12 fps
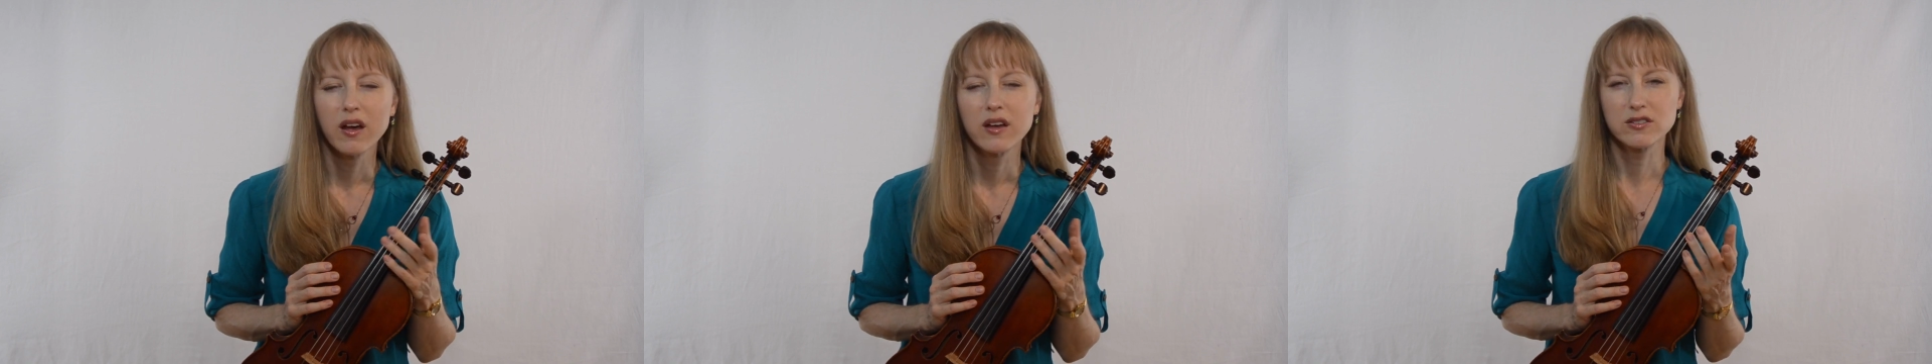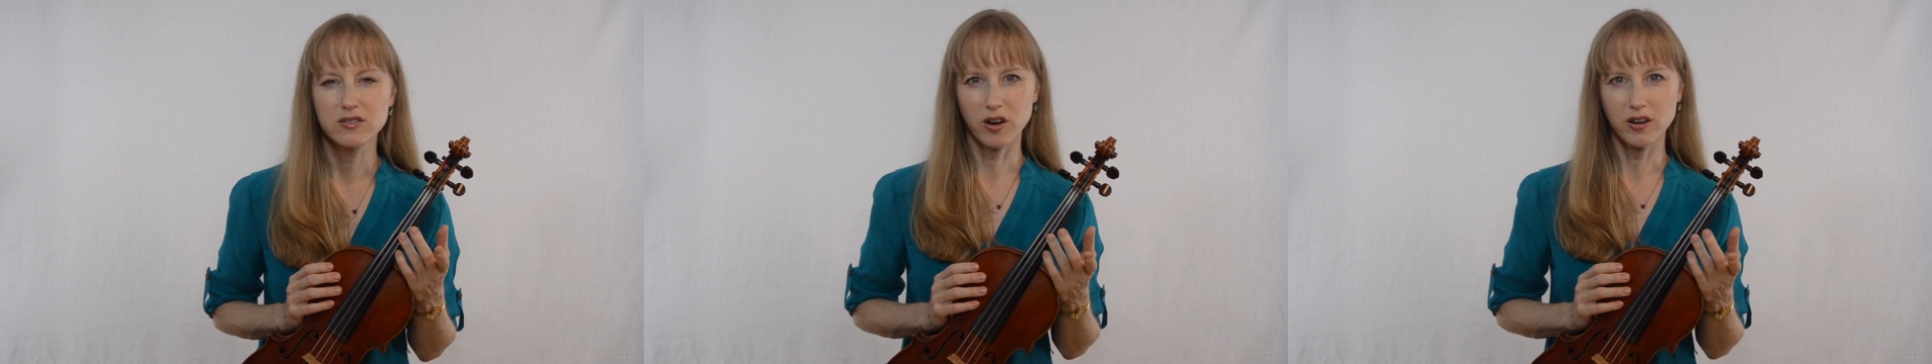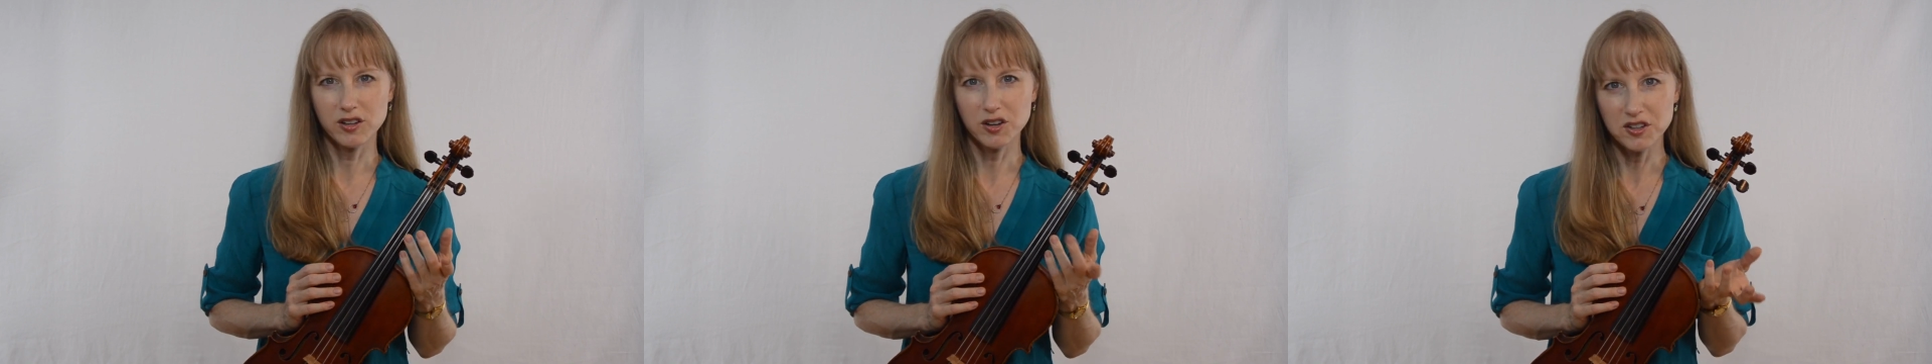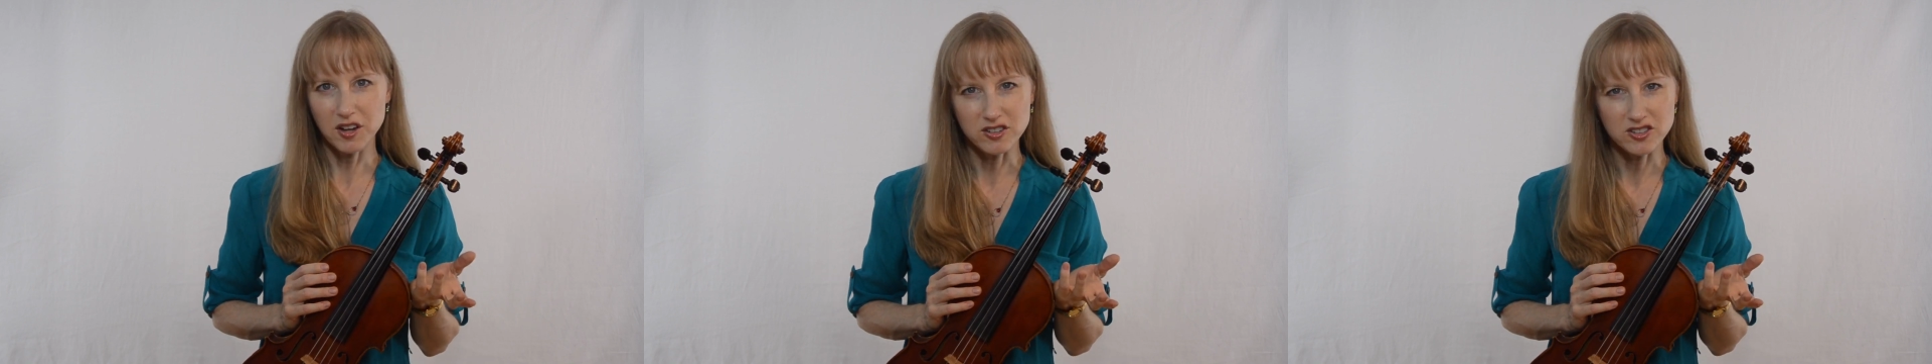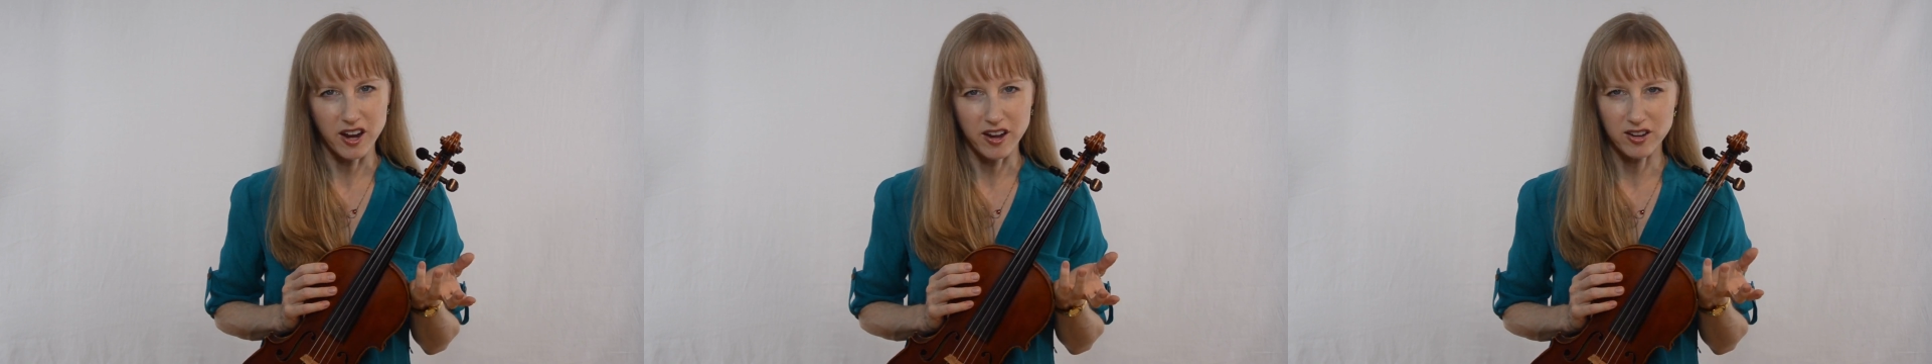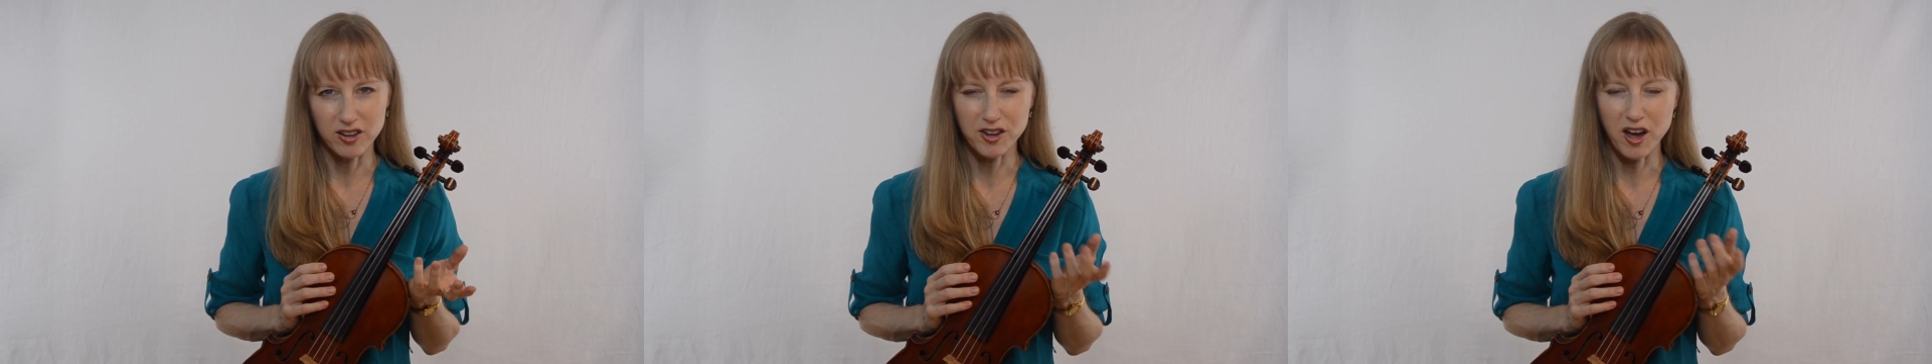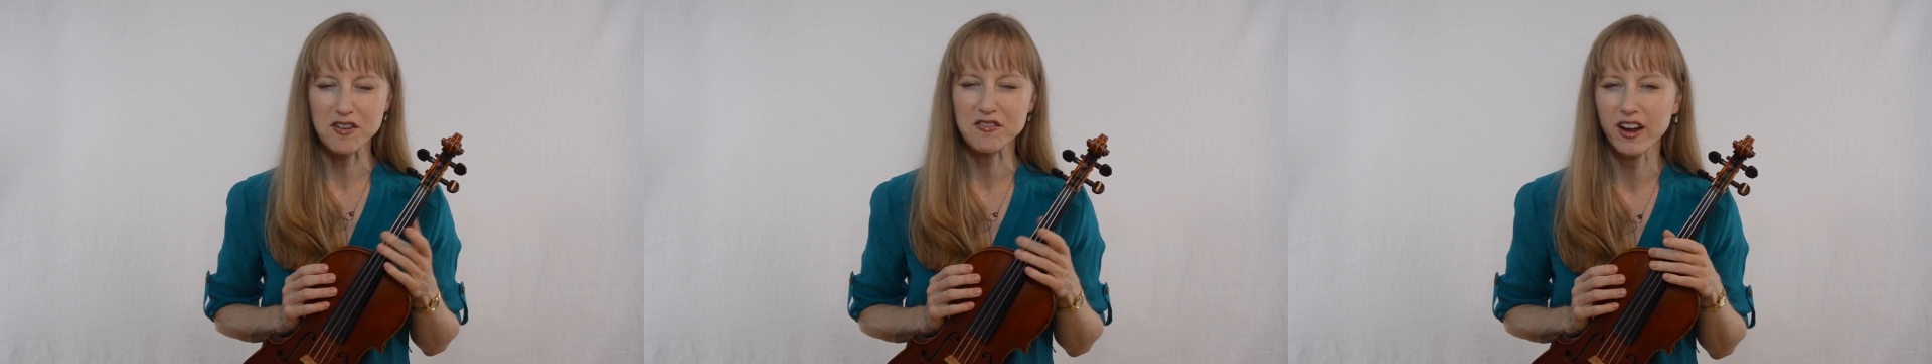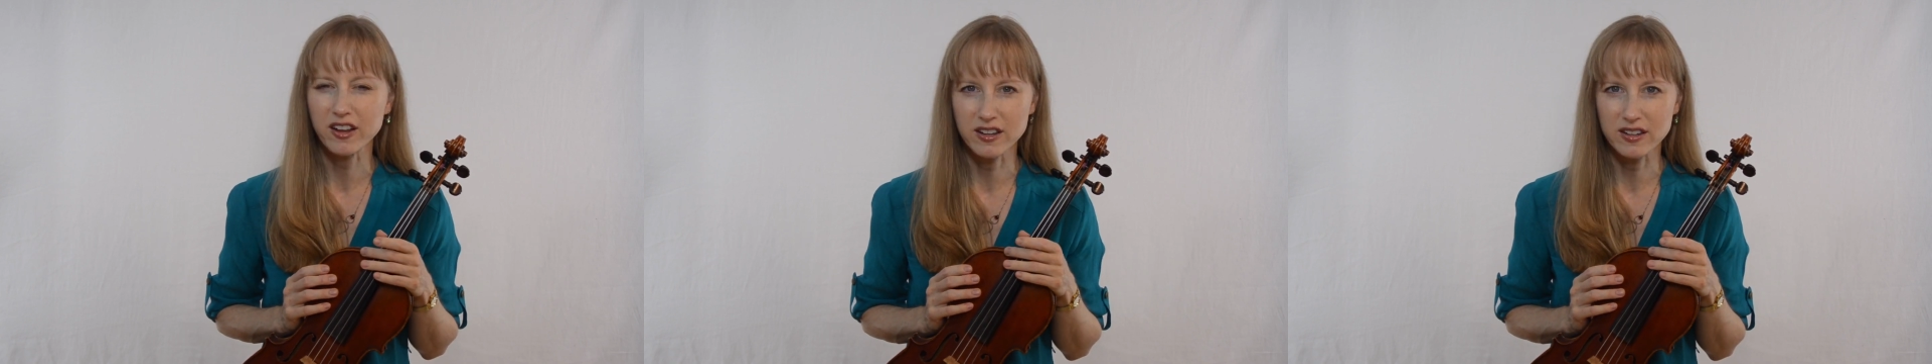Starting your young child on
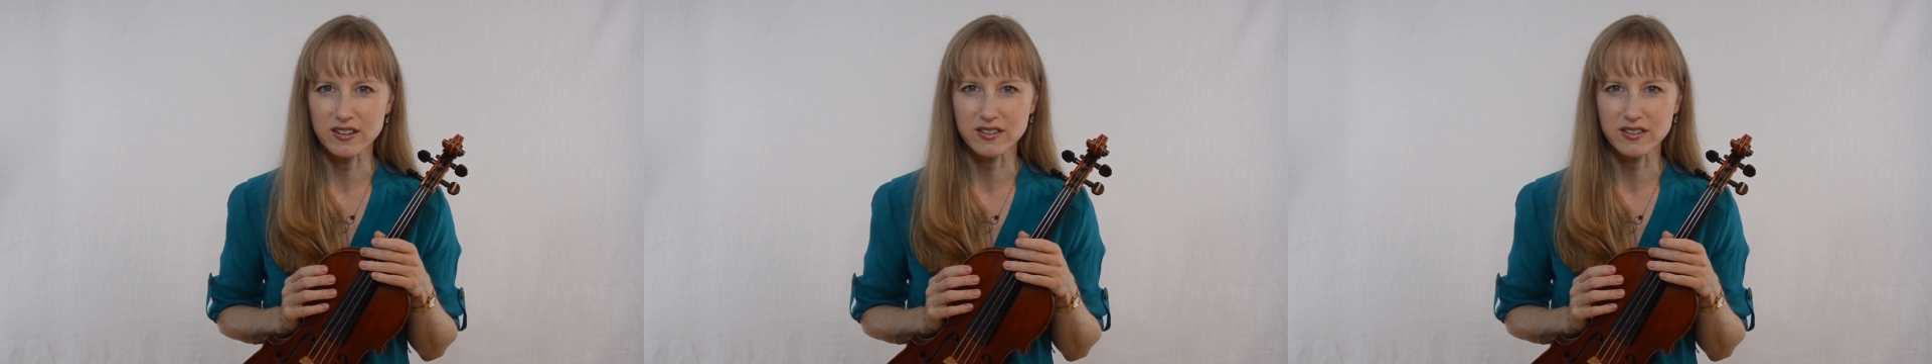violin